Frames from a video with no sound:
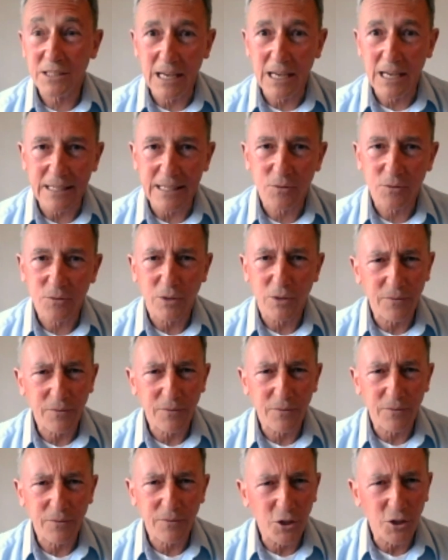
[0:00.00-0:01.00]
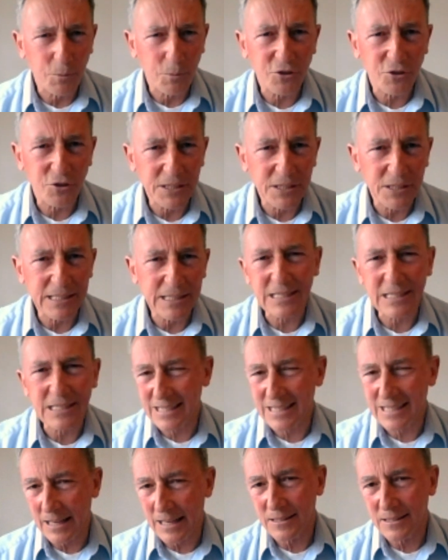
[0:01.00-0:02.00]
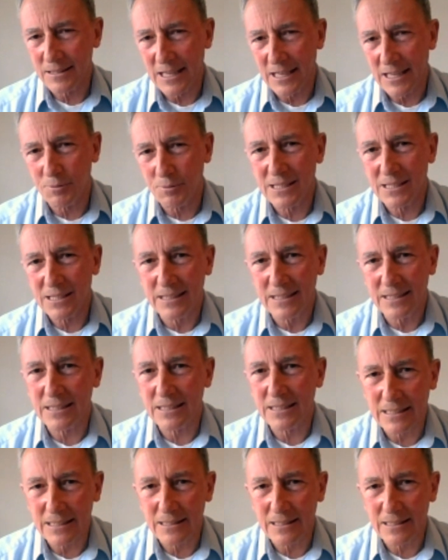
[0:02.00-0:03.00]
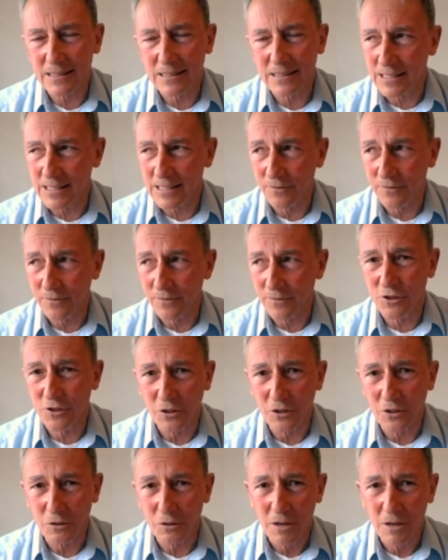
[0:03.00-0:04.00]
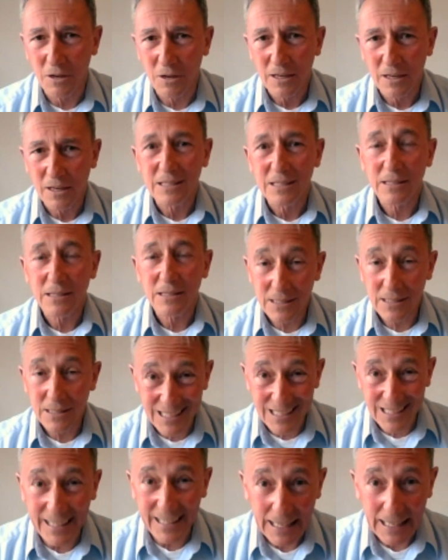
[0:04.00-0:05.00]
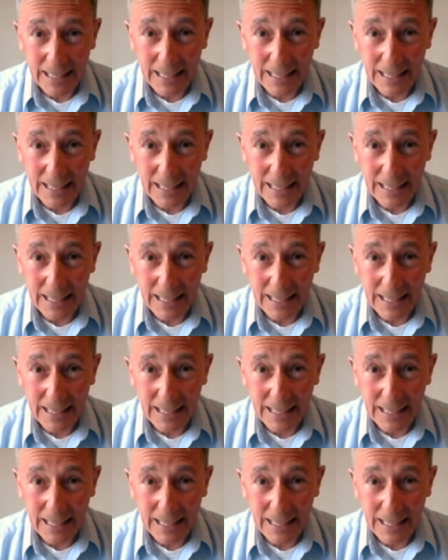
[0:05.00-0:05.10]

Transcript: whatever the opportunity is that's presented itself to you, take it.